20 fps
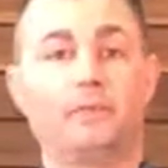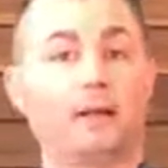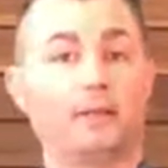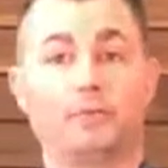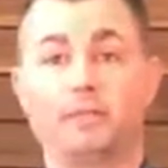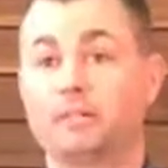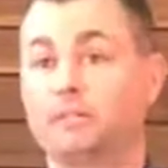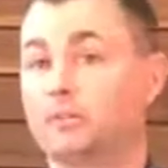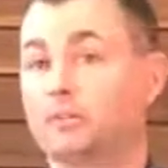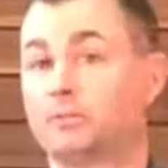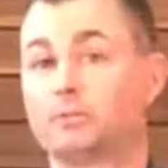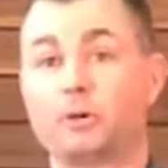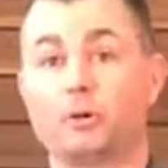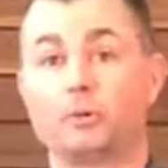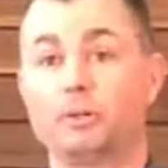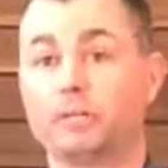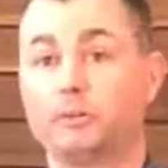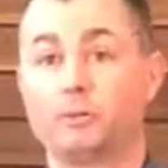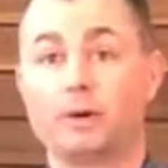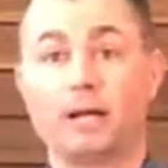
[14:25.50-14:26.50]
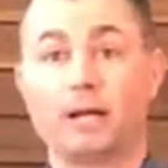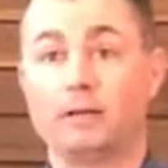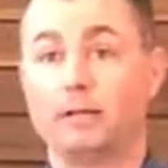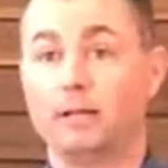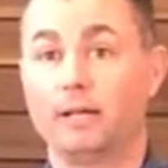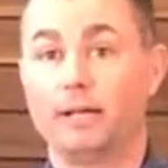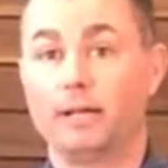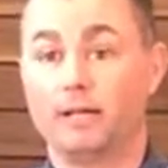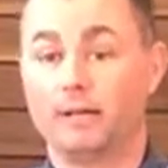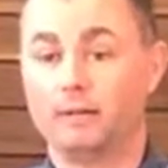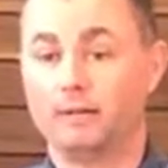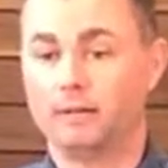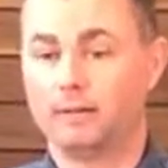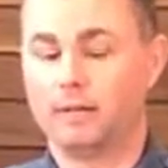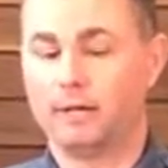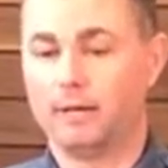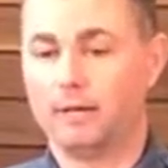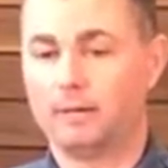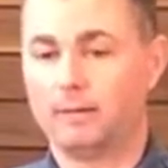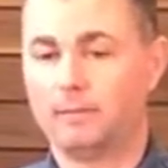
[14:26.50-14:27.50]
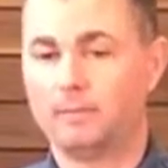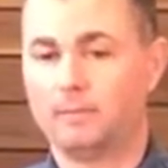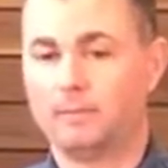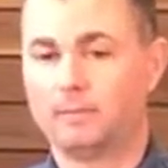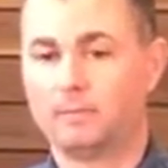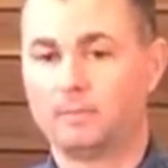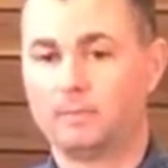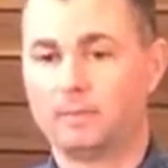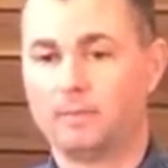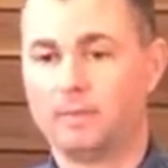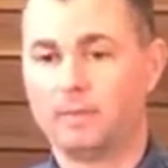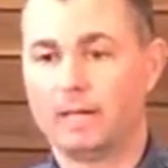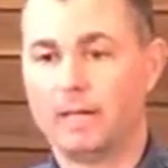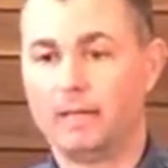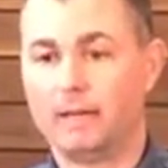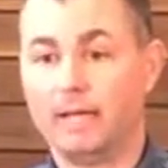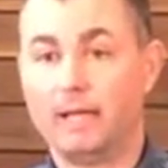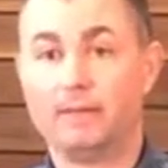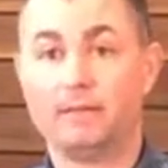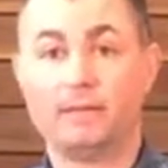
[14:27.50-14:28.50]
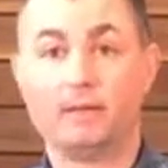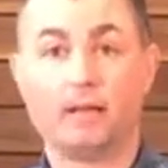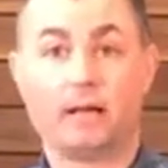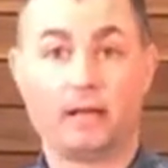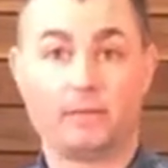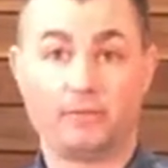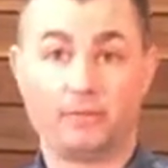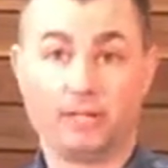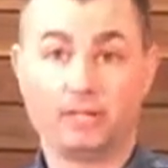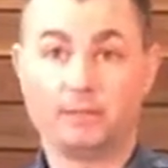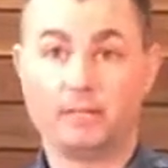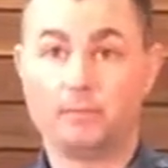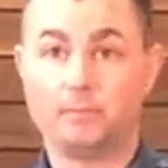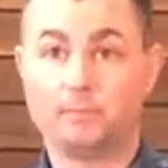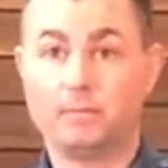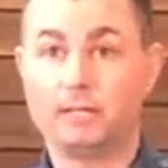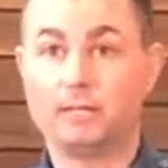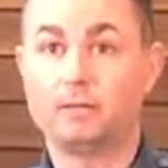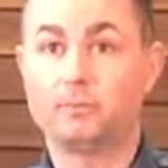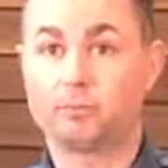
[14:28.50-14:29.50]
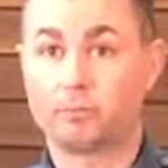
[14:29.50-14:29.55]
I think you're totally right, and I think that being